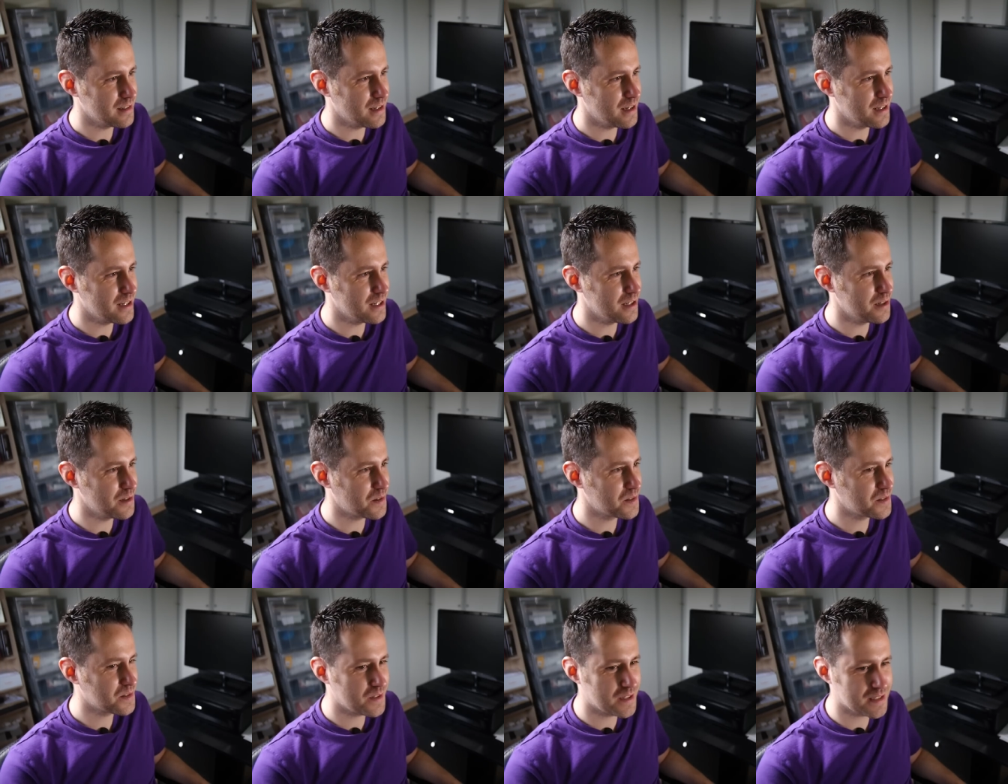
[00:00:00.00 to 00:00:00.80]
And it
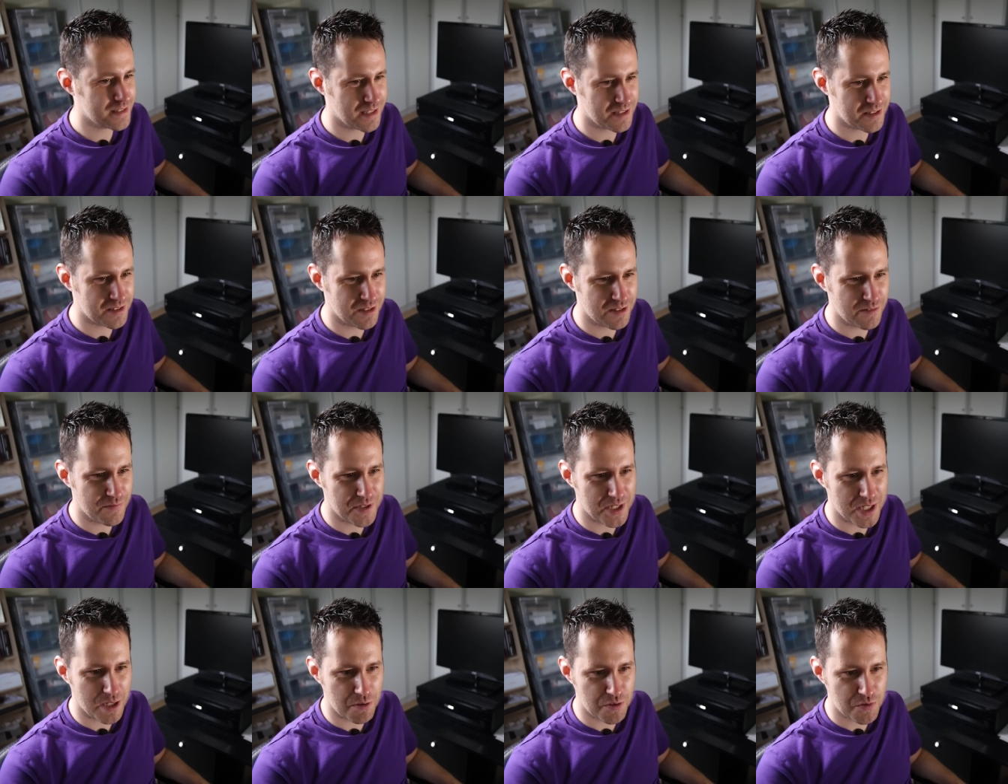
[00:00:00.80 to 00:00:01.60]
looks like there's another
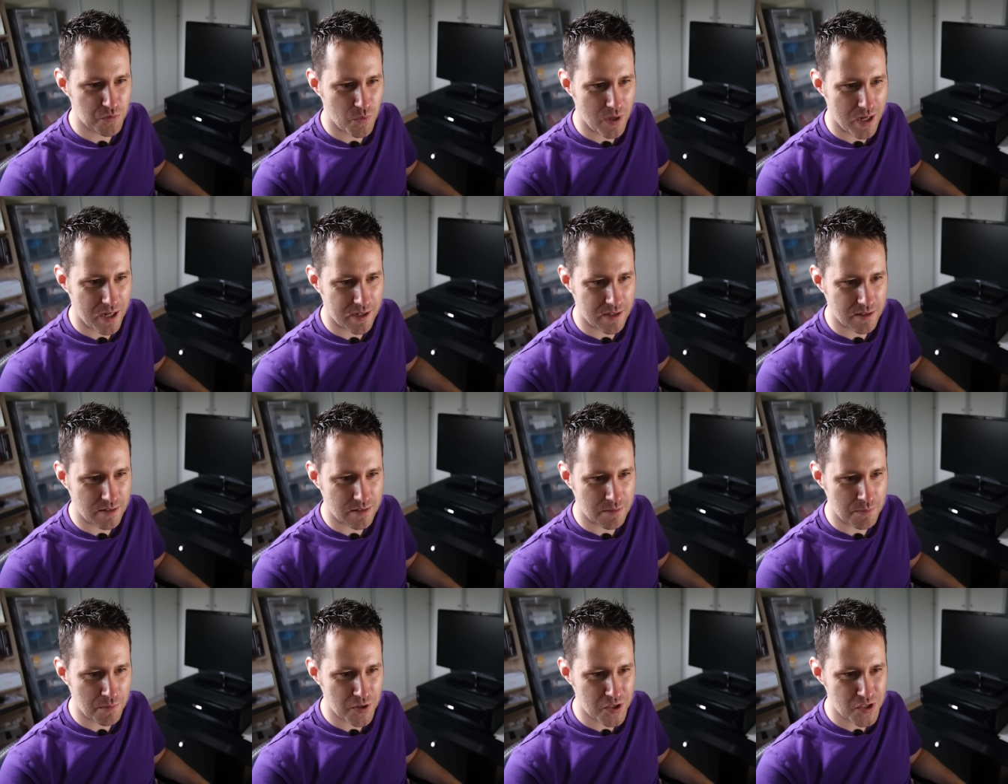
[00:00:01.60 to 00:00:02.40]
video as
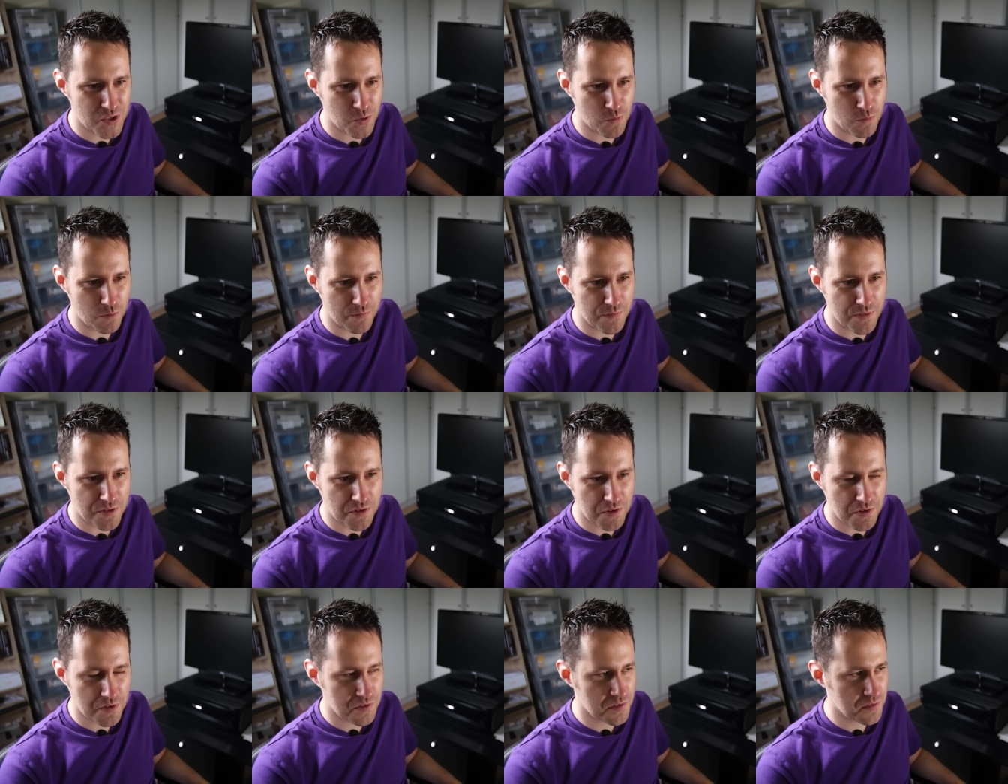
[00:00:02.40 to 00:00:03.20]
well. I'm not sure if
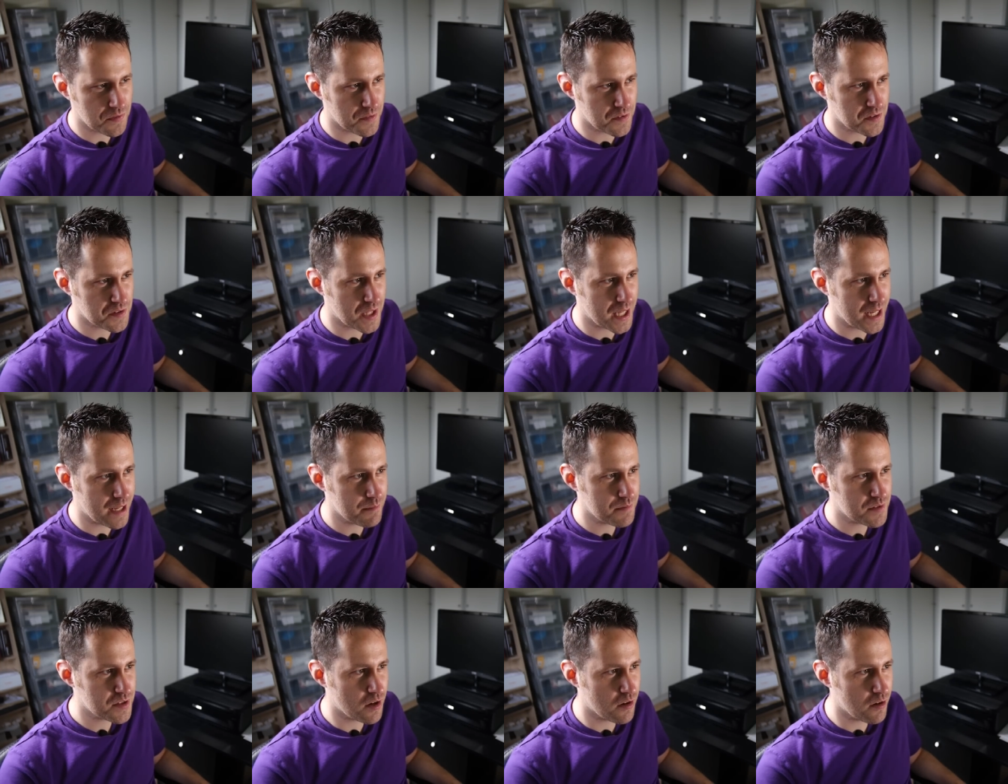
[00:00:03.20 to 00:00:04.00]
it's the
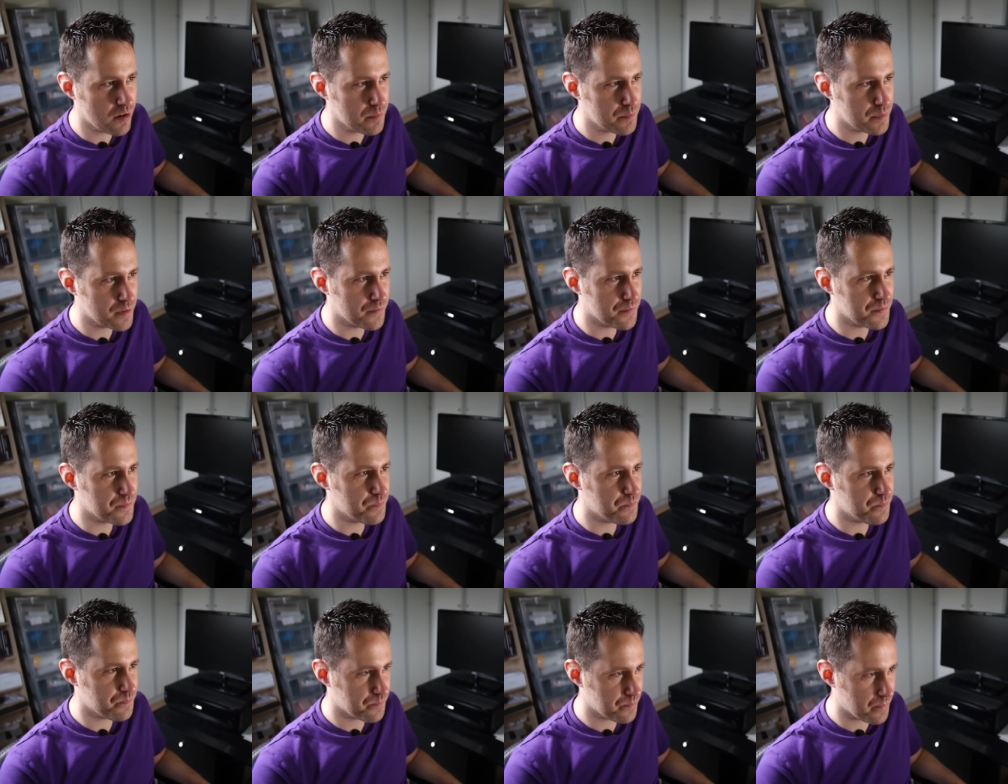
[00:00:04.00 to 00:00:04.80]
same song, but
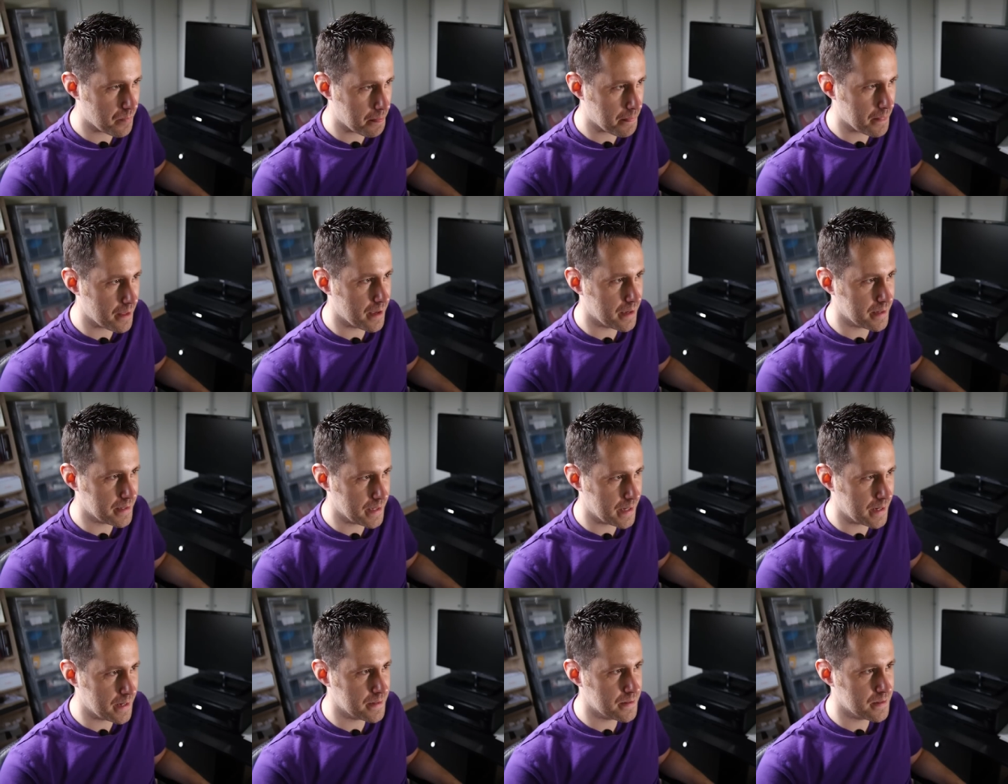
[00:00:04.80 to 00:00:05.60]

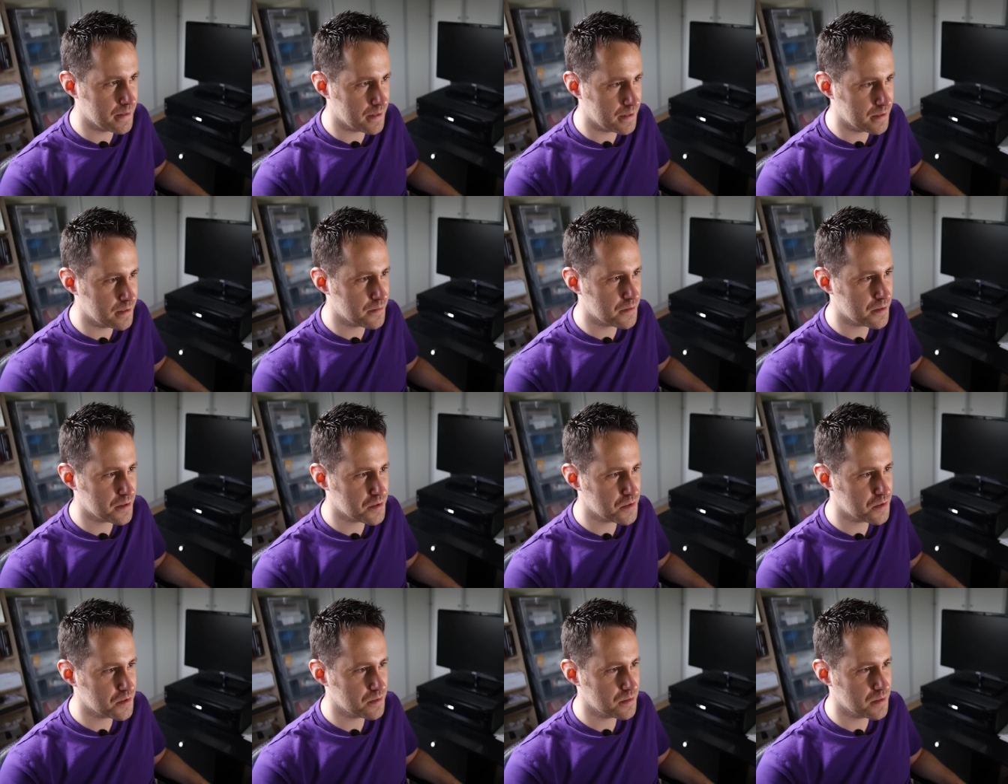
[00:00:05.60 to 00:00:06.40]
again, another,
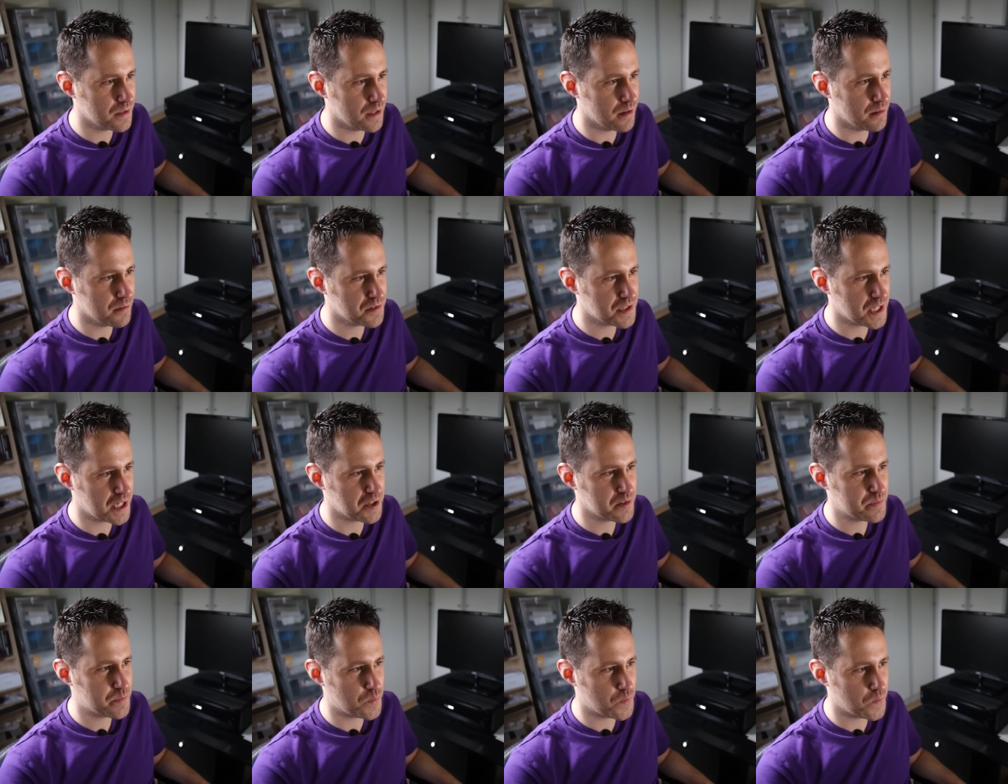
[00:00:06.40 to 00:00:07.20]
you know,
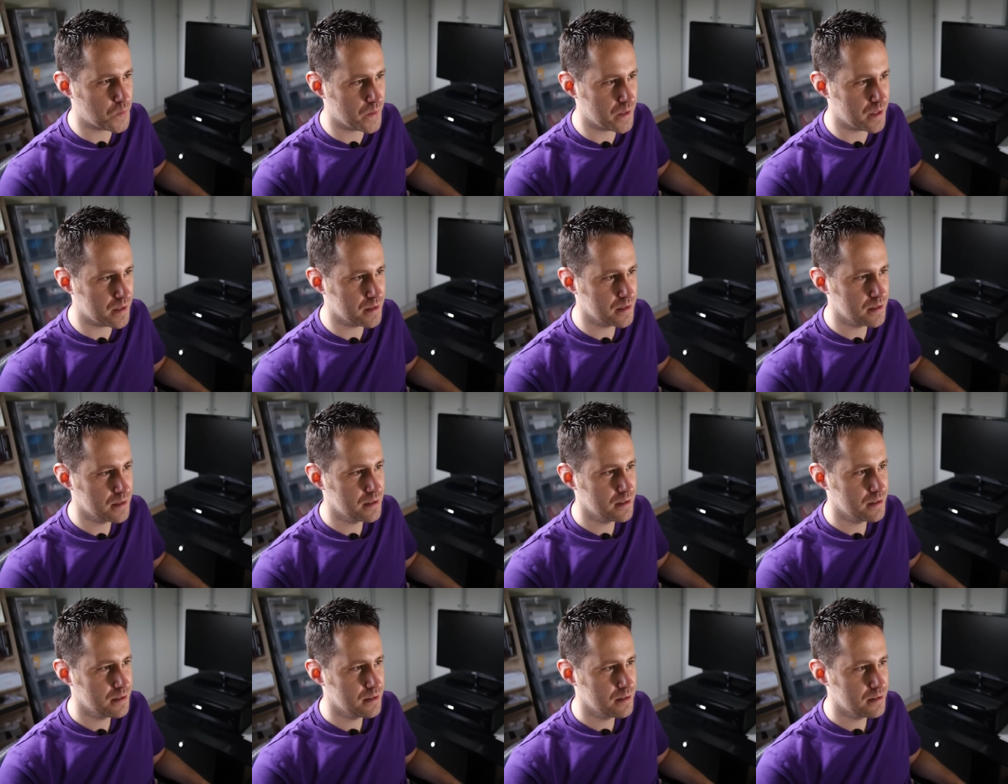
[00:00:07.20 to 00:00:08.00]
sales boy
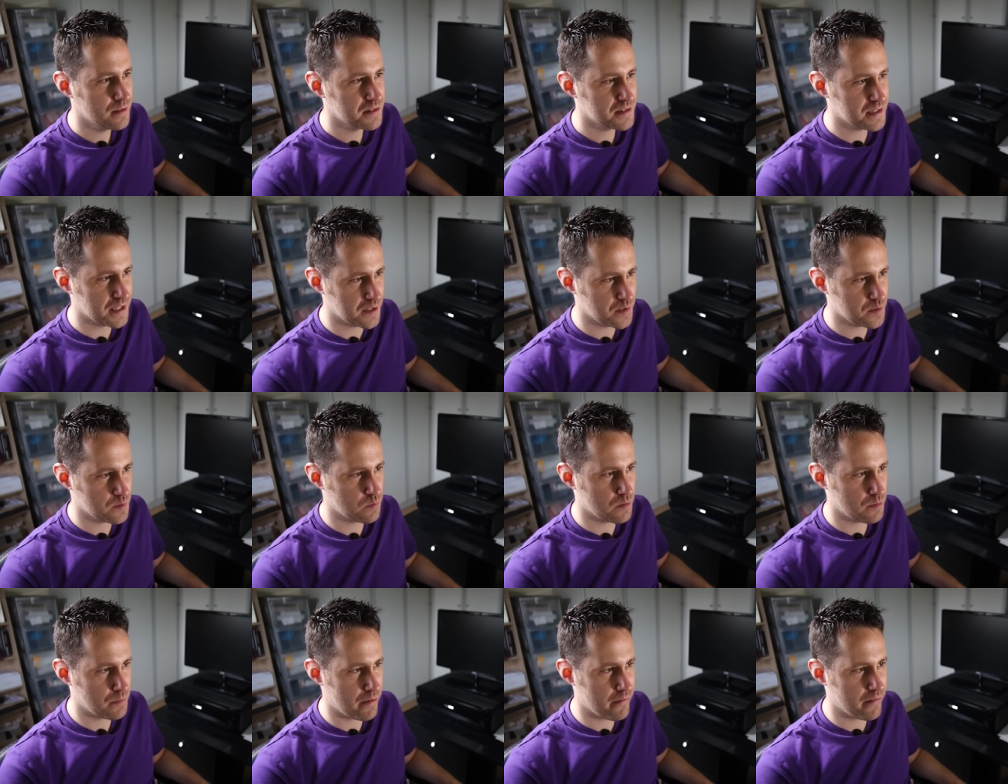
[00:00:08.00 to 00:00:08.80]
sings
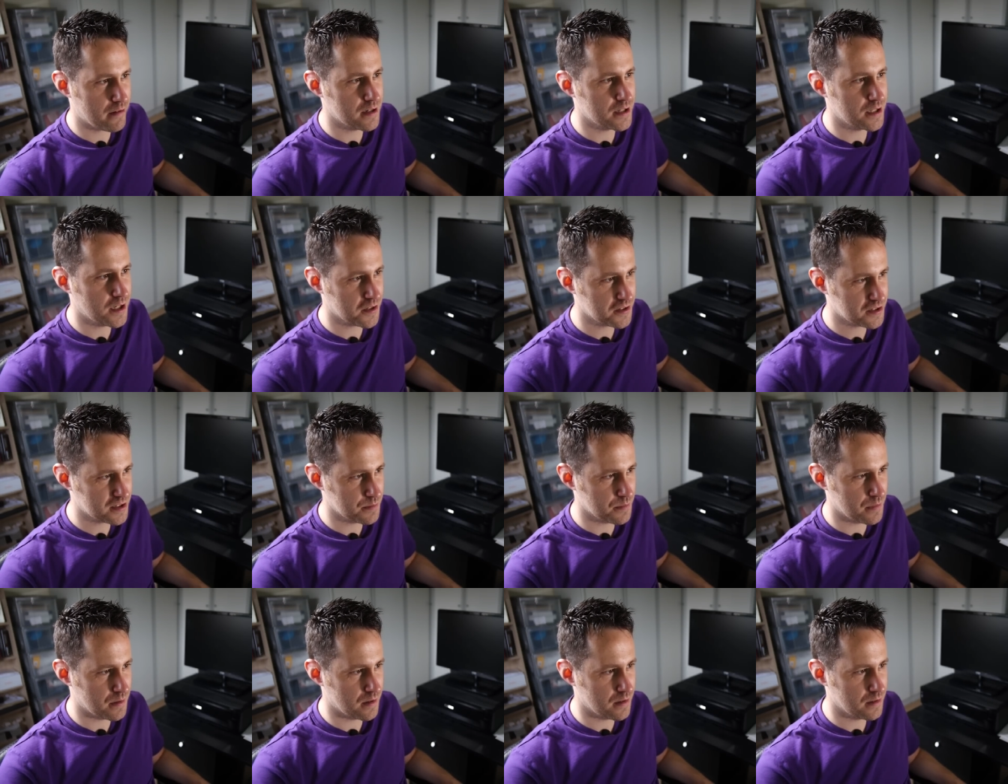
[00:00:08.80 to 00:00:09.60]
with American
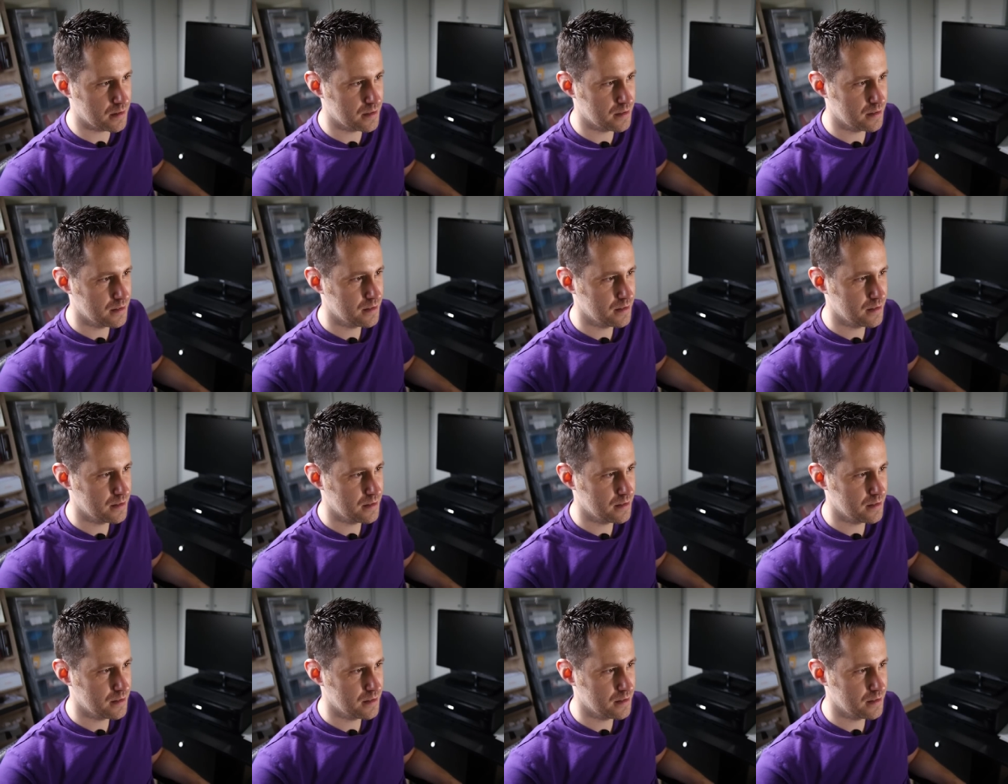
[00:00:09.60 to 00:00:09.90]
customer